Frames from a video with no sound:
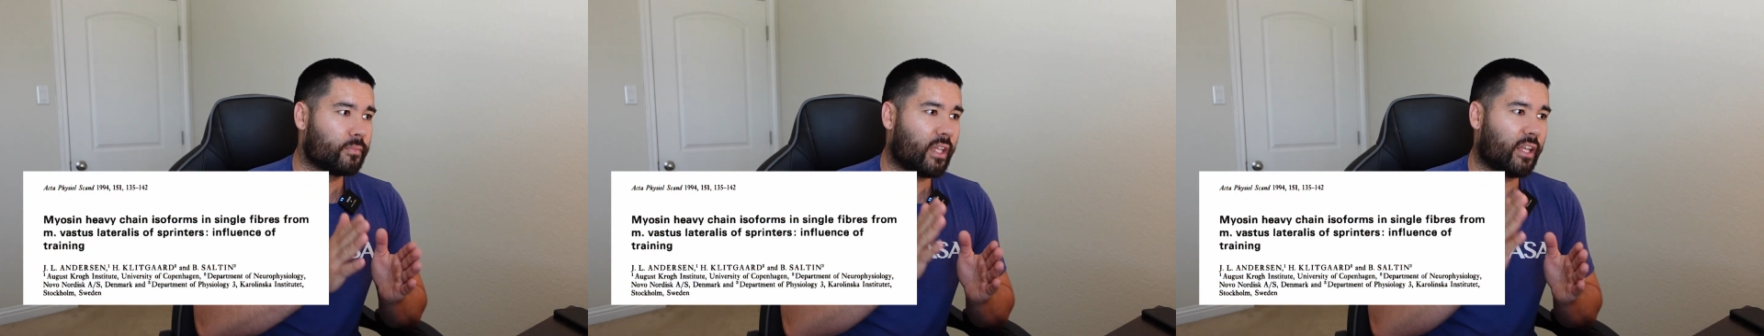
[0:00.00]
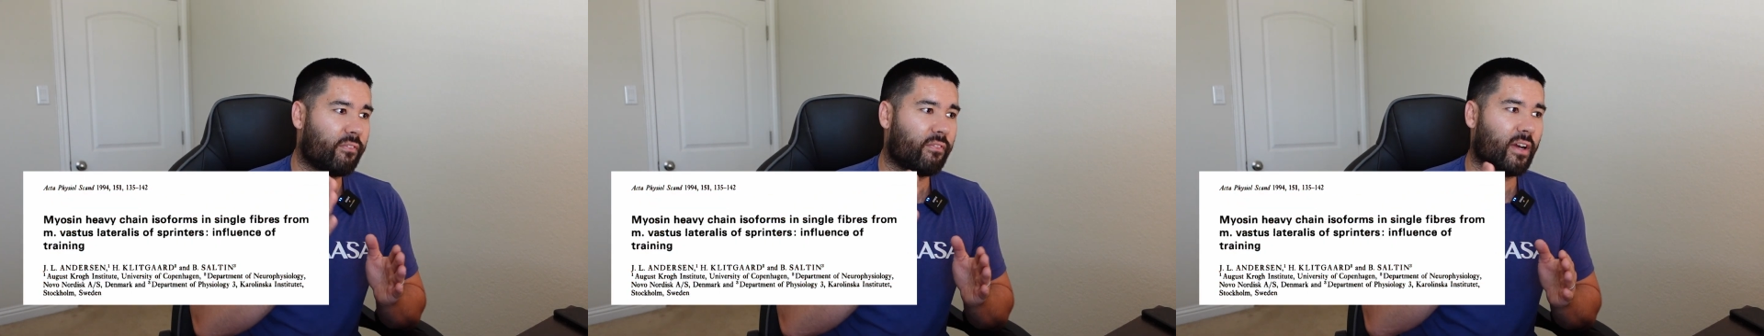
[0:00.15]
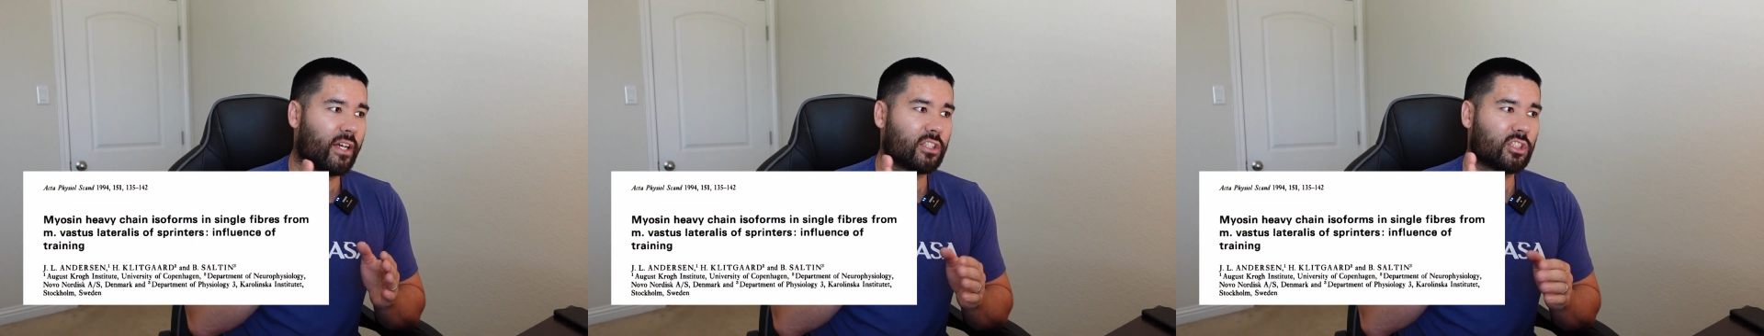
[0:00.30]
they
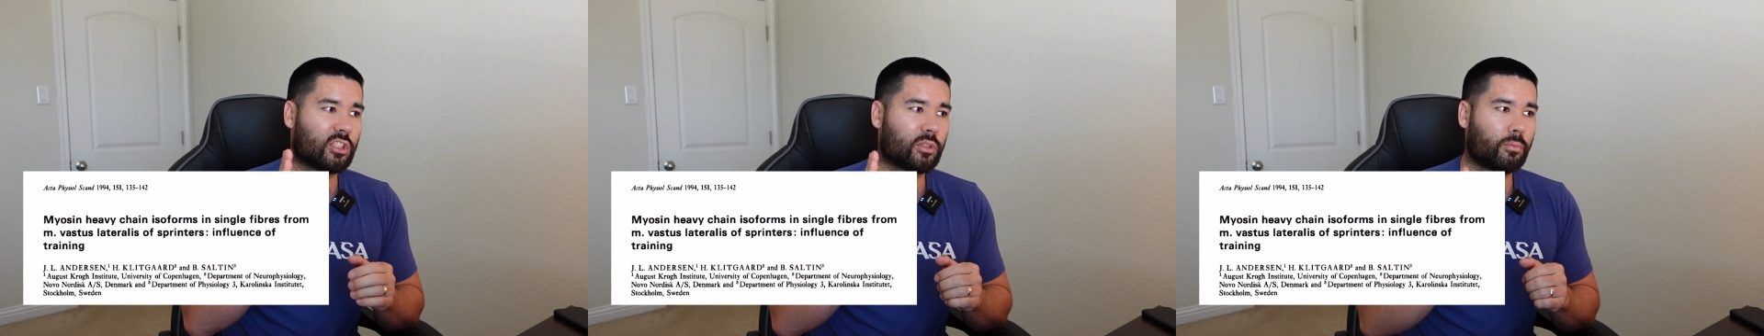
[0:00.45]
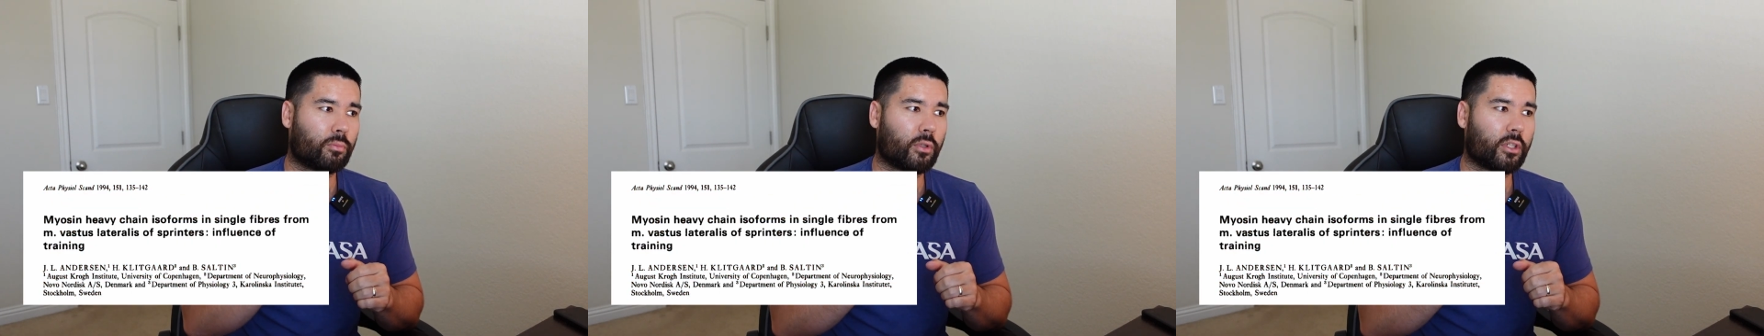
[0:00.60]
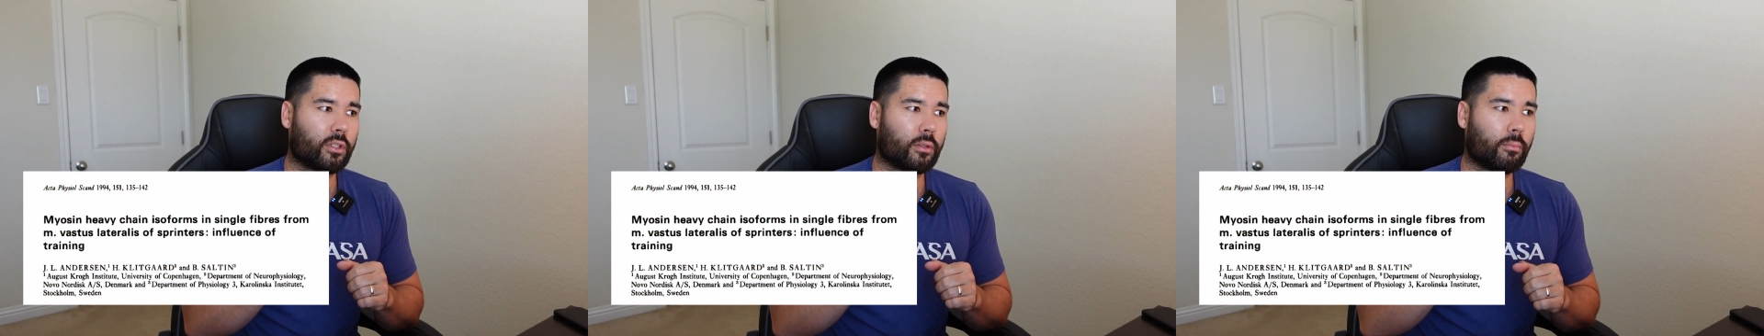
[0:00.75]
found
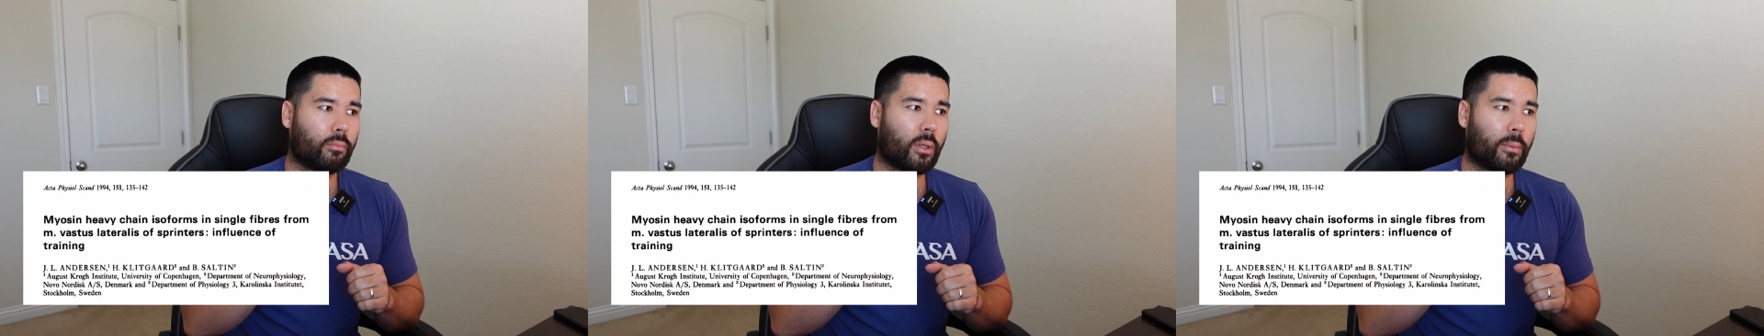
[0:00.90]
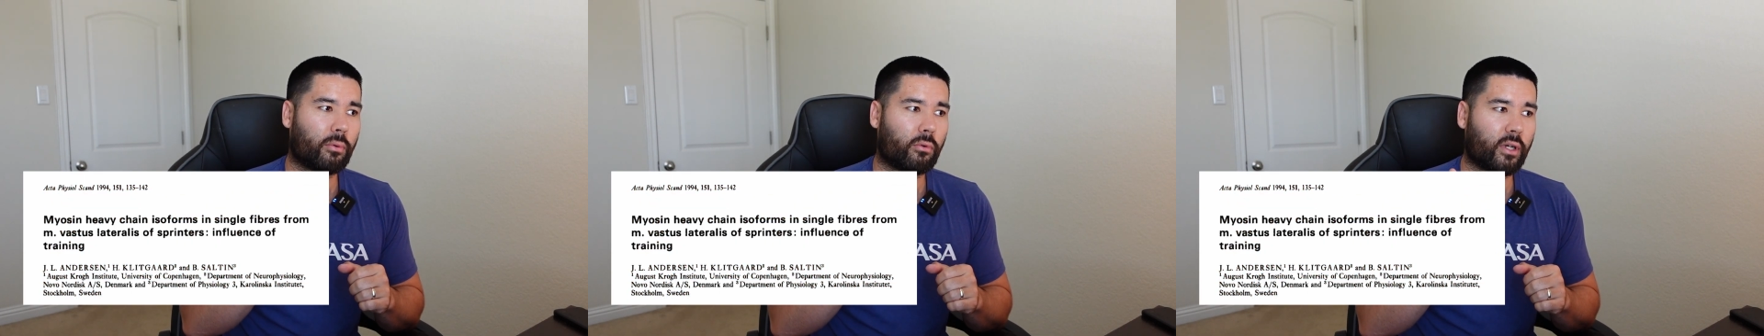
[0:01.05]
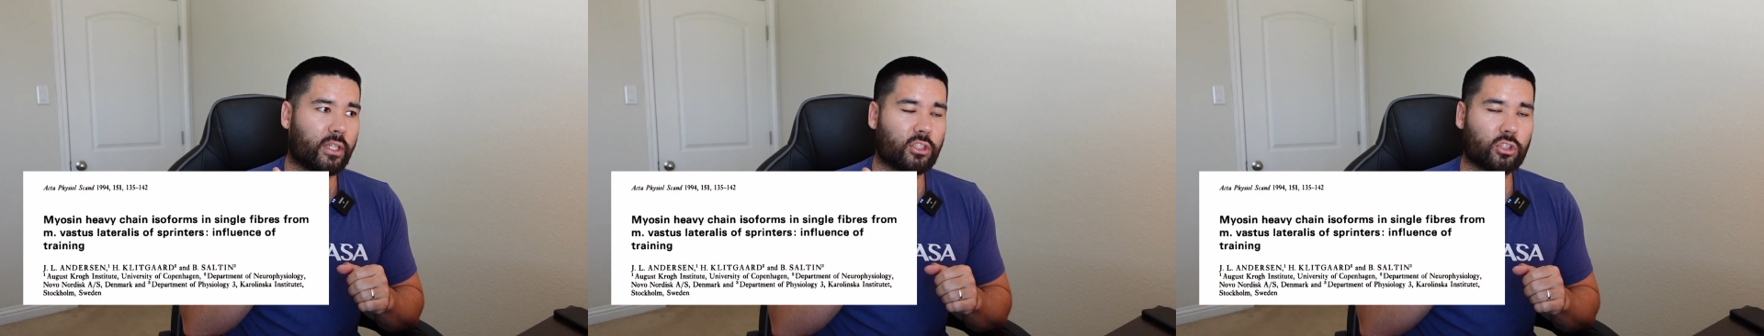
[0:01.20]
sprint
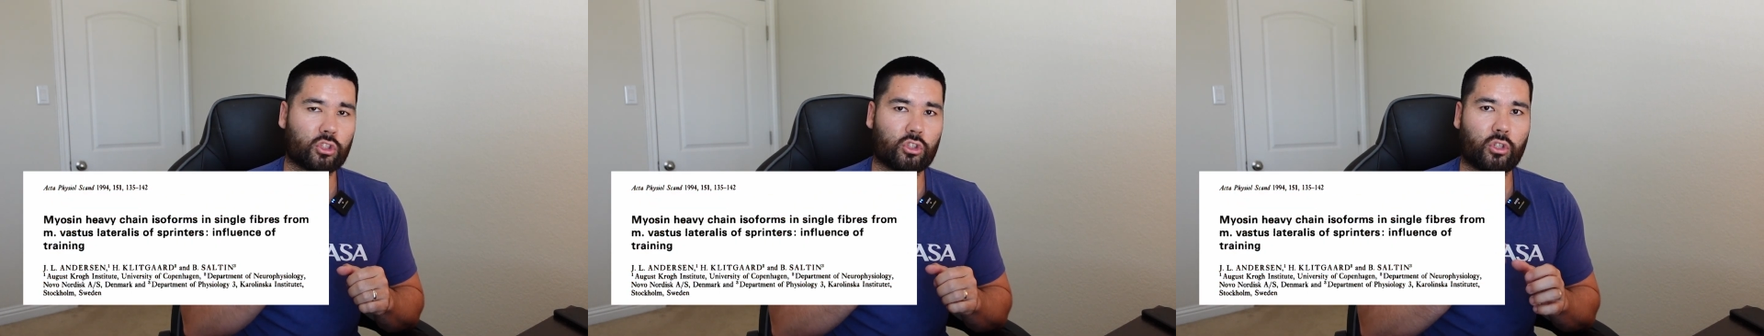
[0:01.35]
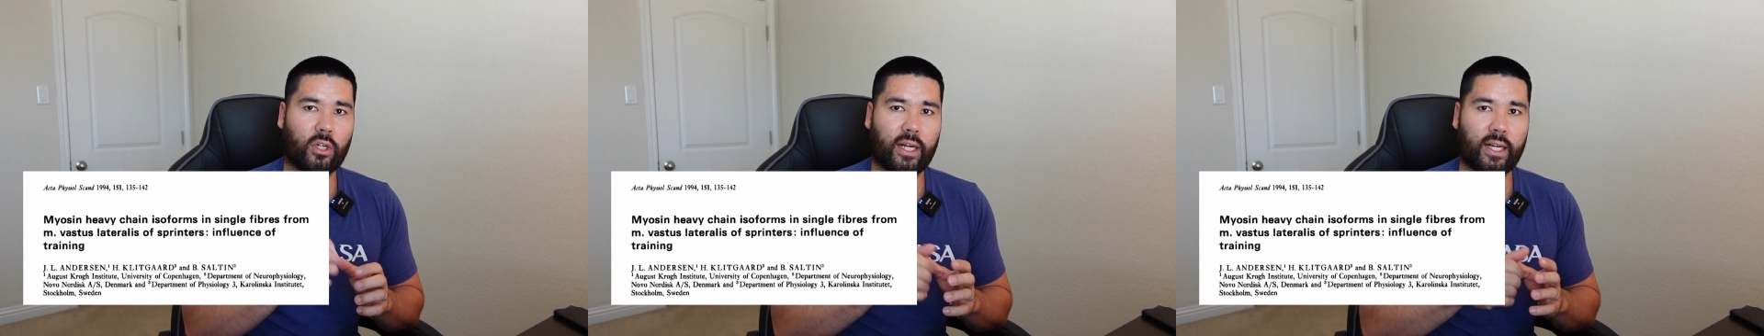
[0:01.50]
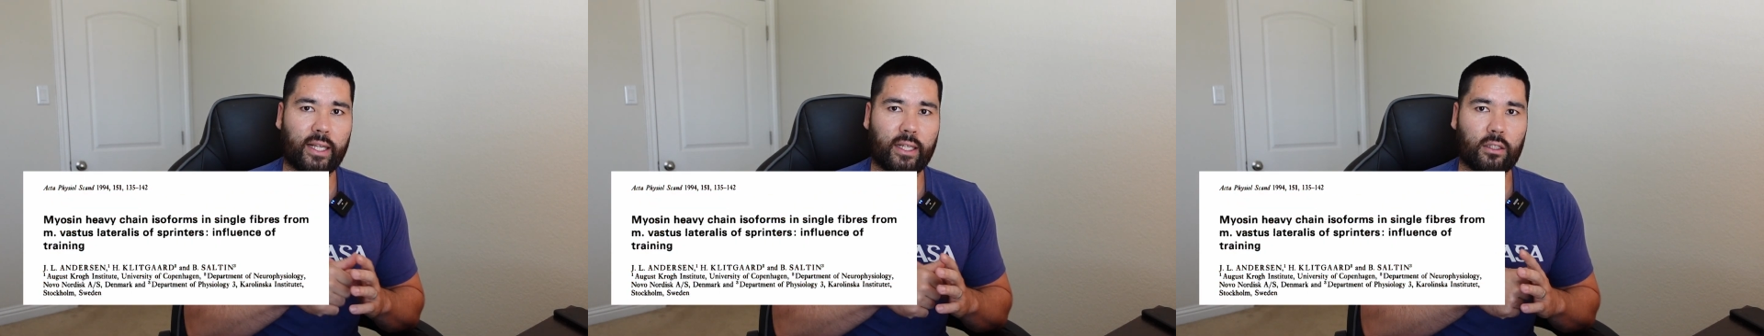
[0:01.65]
preparation
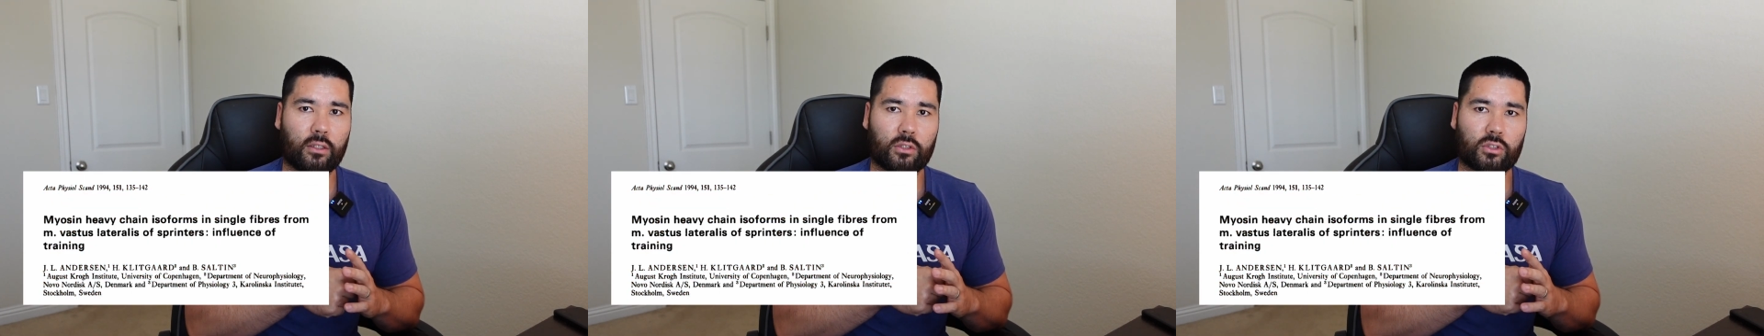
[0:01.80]
training.